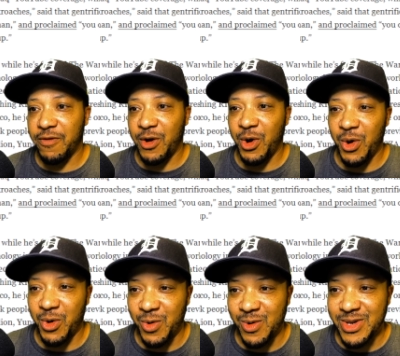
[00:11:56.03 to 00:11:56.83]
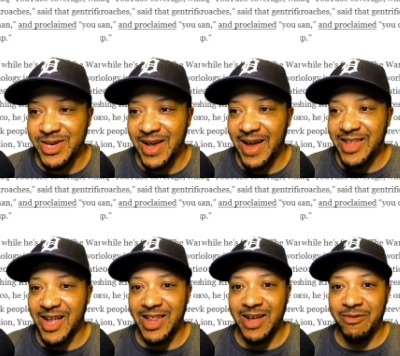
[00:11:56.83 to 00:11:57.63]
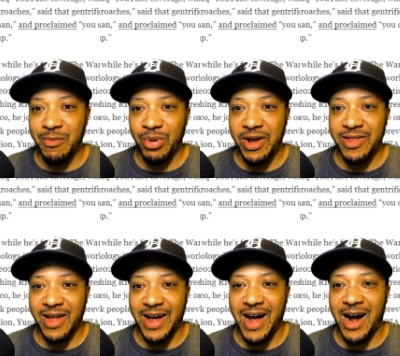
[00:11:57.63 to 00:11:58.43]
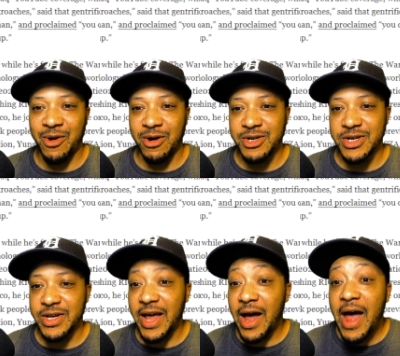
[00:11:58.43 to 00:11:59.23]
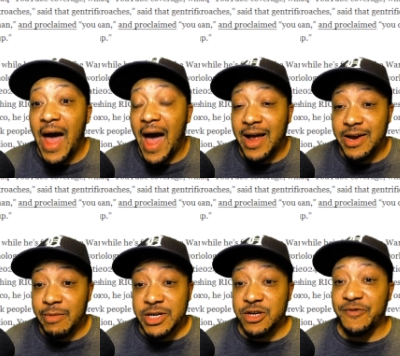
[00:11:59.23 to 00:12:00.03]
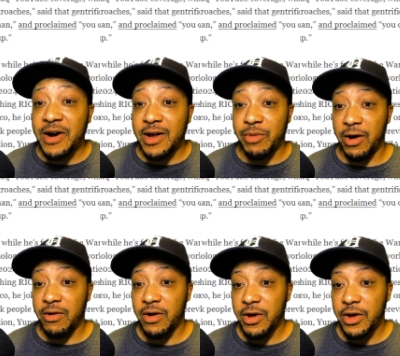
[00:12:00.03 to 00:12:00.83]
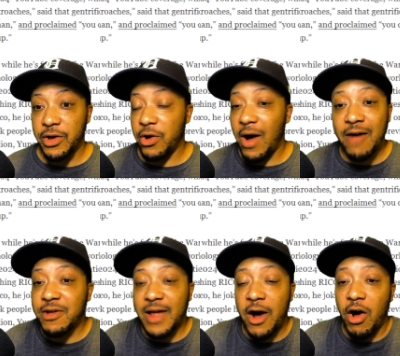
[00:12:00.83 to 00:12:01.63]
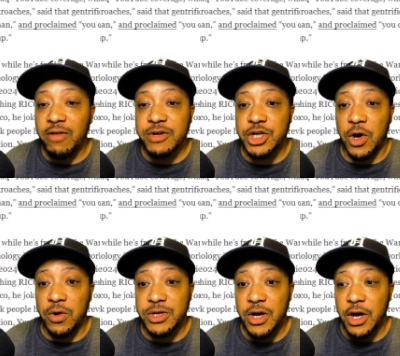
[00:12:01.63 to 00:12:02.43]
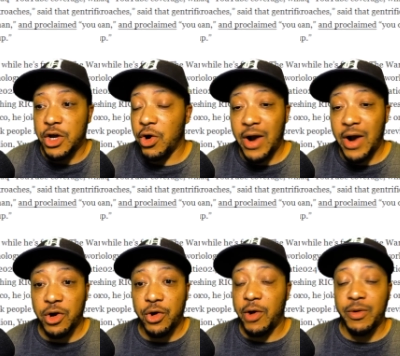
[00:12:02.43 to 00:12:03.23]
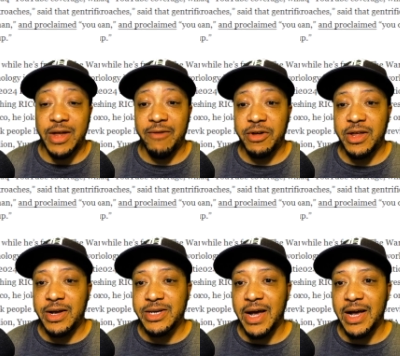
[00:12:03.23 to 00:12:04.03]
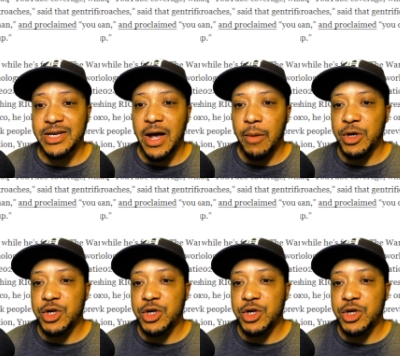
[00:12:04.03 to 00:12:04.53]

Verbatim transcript: coons that live and breathe like cockroaches. Yeah, Akademiks is funny, bro. You don't have to like all of his jokes. You don't have to agree with everything he says, but